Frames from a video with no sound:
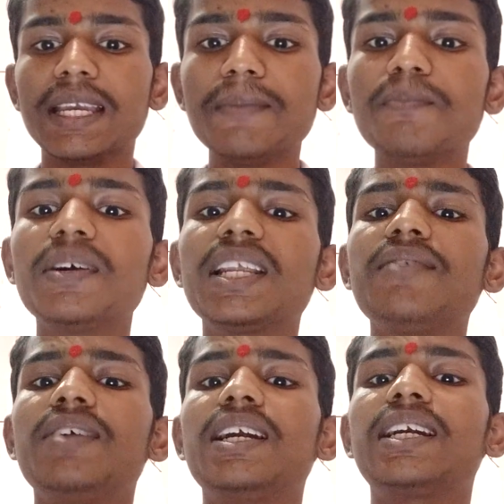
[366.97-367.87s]
empty
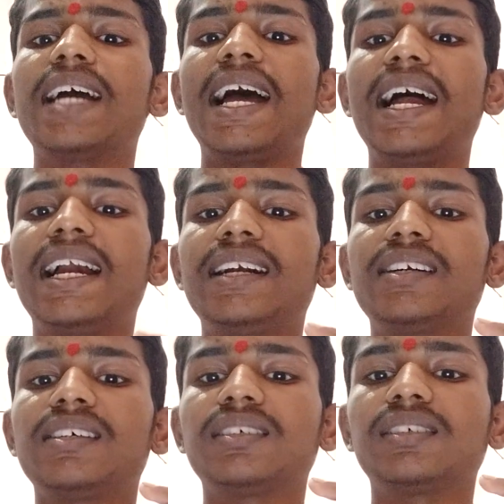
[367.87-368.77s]
weight
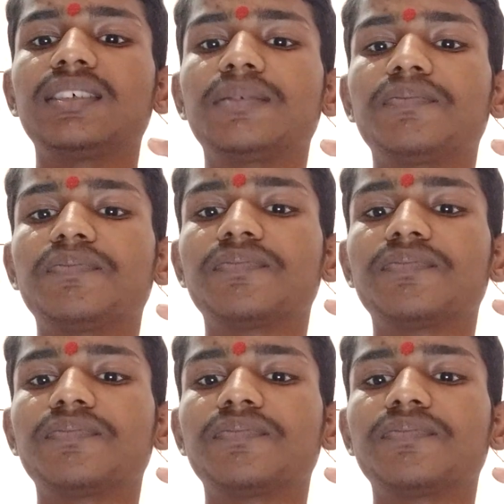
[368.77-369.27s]
and the